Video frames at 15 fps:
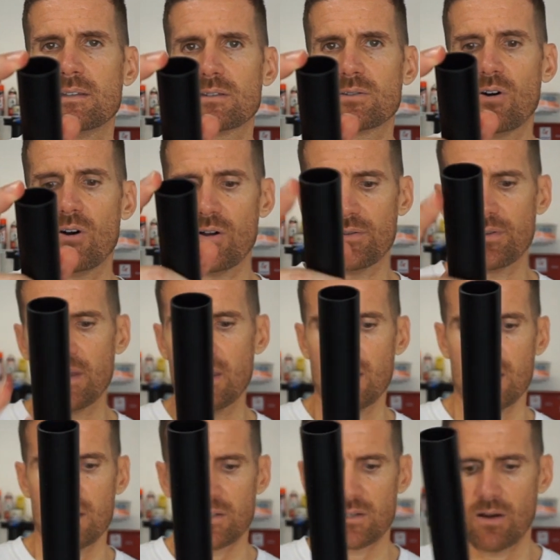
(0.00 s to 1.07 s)
installed.
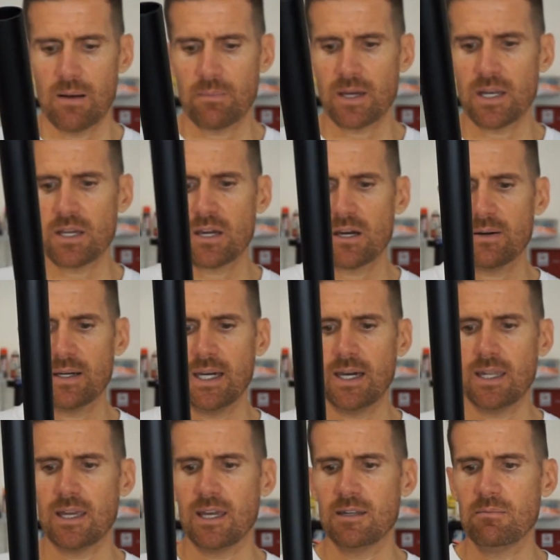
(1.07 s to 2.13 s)
So I'm gonna go
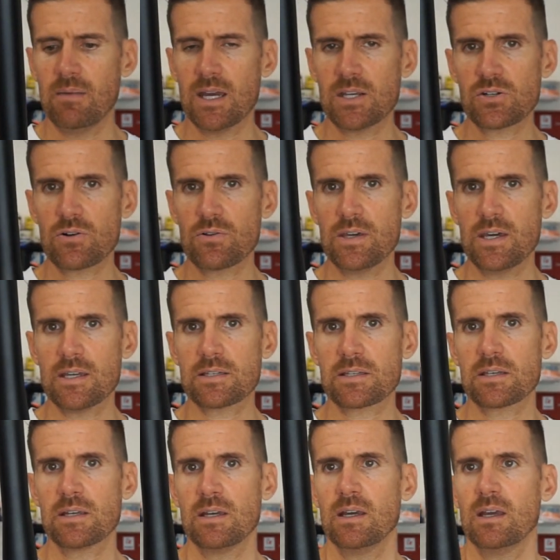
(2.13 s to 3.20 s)
ahead and measure
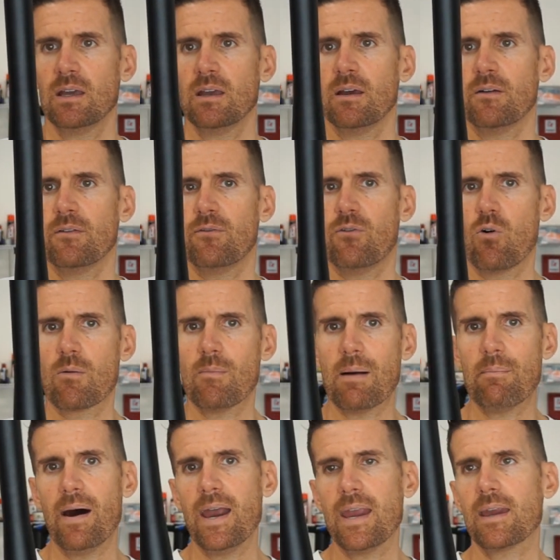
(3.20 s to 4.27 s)
this for
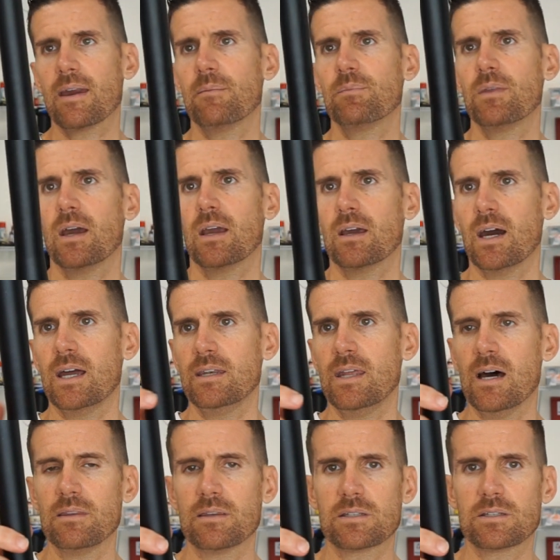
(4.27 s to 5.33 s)
my bike, cut
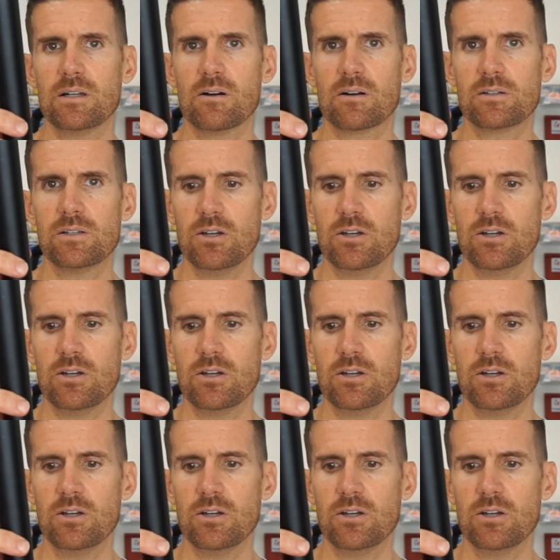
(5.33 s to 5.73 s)
down the steer